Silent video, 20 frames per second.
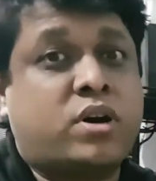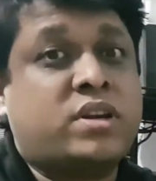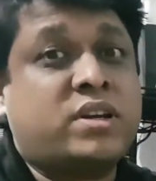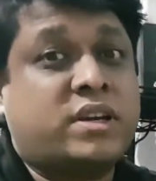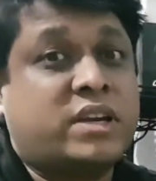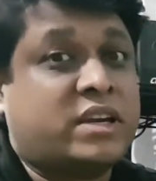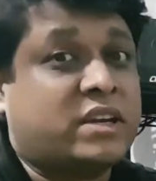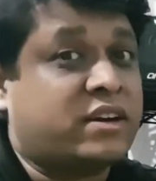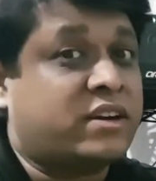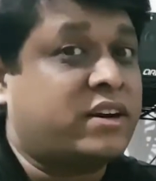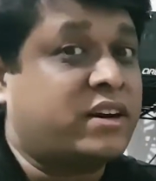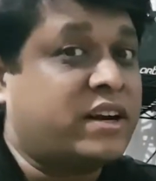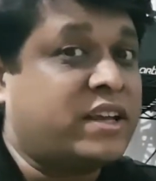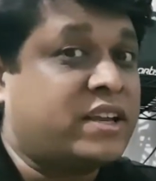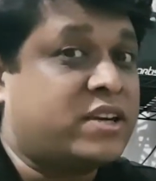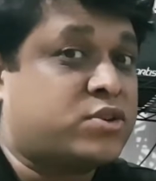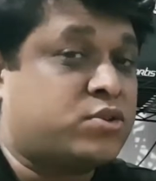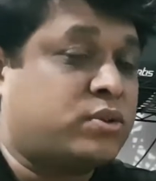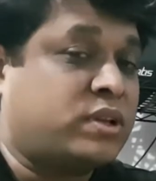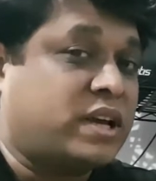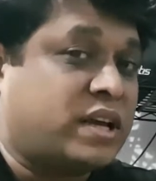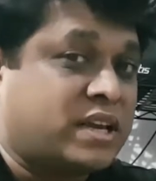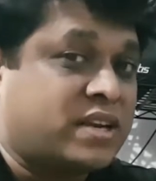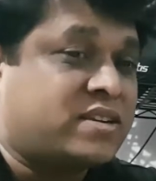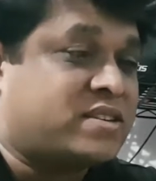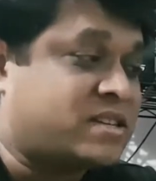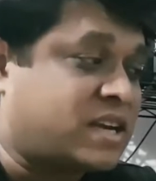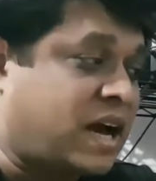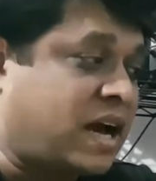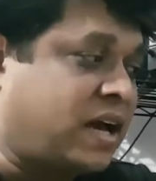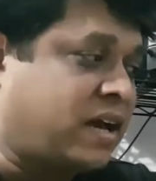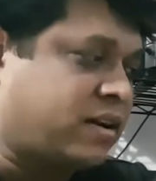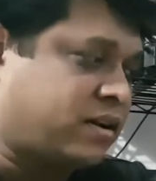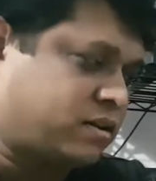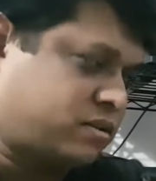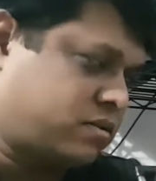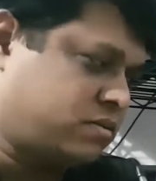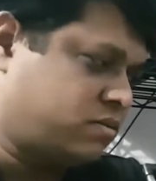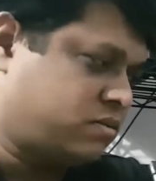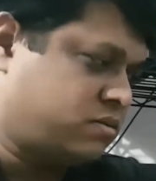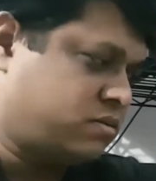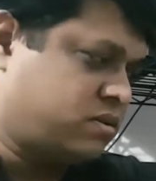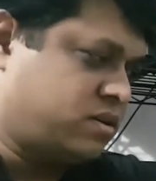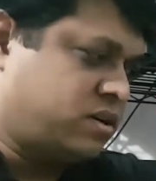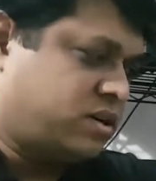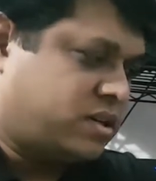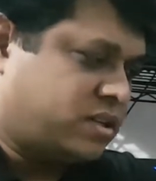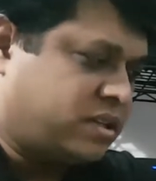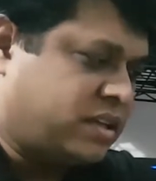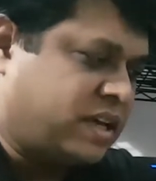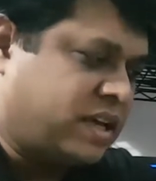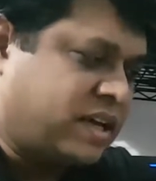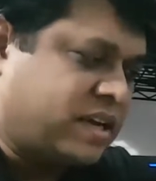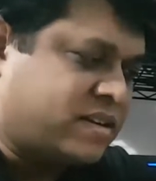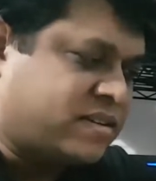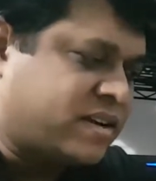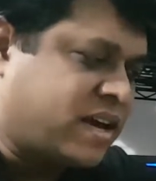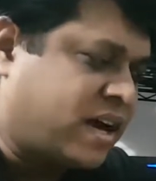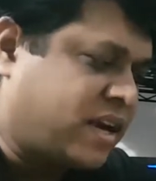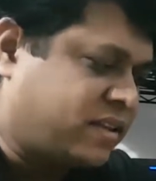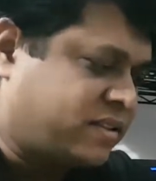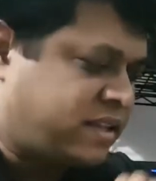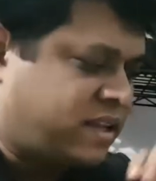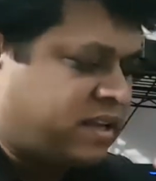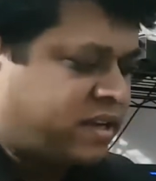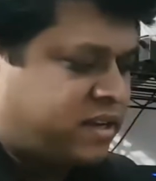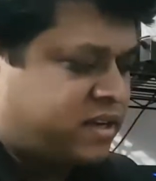ingredient to the entire thing